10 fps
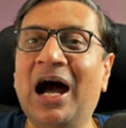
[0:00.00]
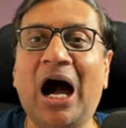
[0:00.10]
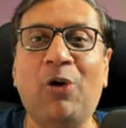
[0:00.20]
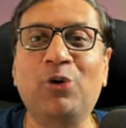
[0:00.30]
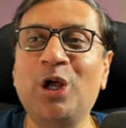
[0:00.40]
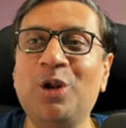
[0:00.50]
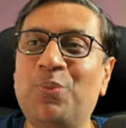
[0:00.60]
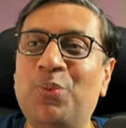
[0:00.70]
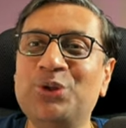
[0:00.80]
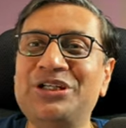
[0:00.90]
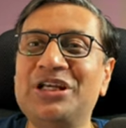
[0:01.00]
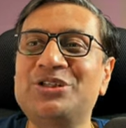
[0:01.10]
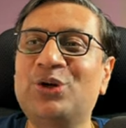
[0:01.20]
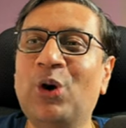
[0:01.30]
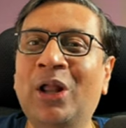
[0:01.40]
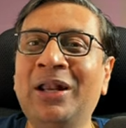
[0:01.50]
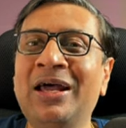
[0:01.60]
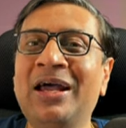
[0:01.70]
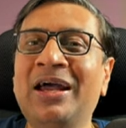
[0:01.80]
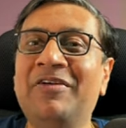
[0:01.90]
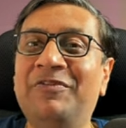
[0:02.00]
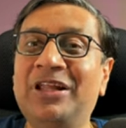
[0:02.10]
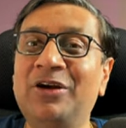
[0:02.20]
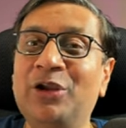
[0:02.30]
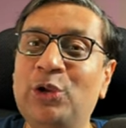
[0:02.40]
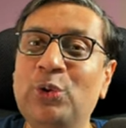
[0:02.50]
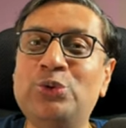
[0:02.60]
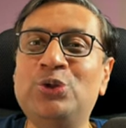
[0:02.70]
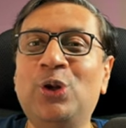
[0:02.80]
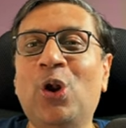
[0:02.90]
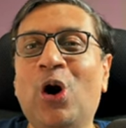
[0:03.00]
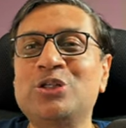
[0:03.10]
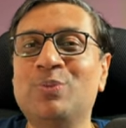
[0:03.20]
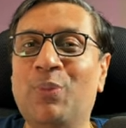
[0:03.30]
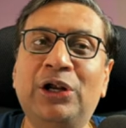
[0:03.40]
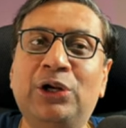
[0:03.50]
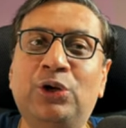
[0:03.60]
How your position's gone with a huge loss booked.